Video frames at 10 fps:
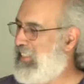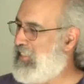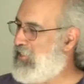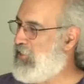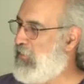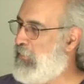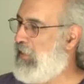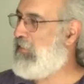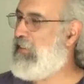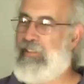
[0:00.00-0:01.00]
Valley,
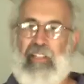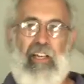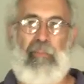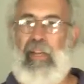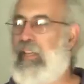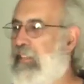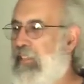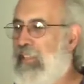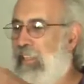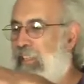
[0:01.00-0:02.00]
and reduce our
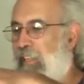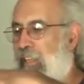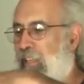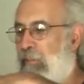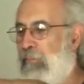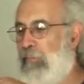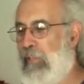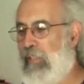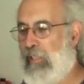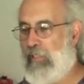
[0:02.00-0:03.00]
dependence on
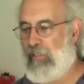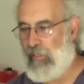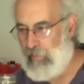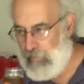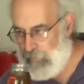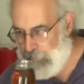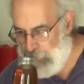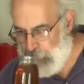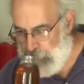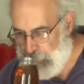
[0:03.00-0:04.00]
expensive foreign
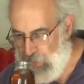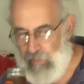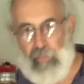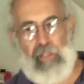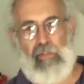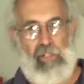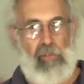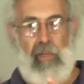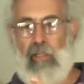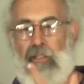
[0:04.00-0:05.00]
oil by
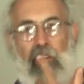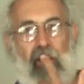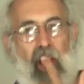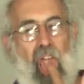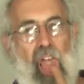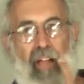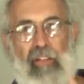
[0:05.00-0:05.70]
becoming a leader